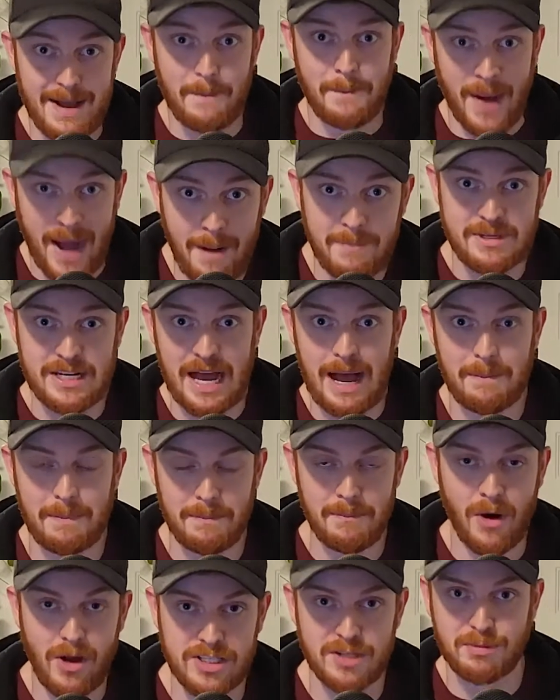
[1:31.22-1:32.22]
pumped up
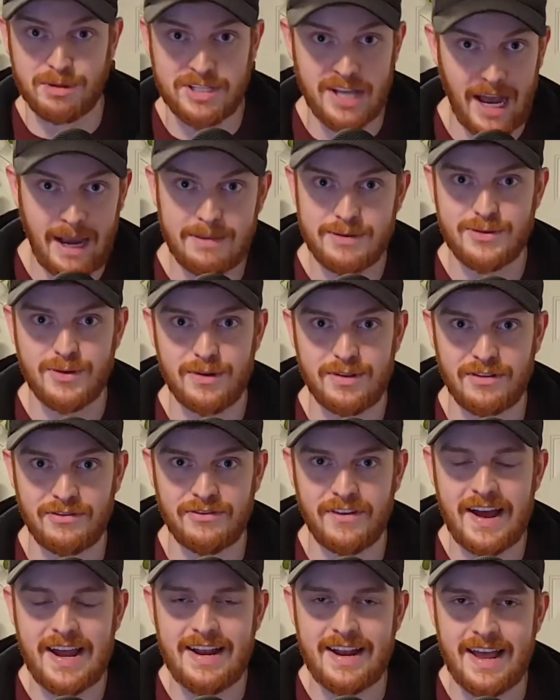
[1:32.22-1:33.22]
multiple times throughout the
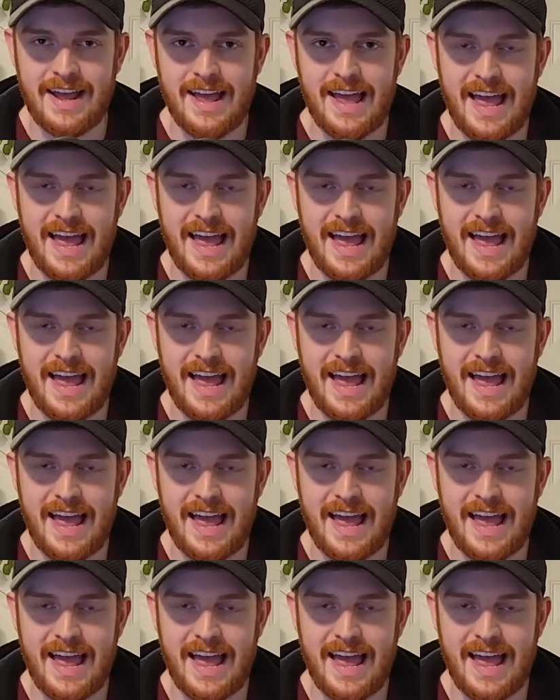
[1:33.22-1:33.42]
fight,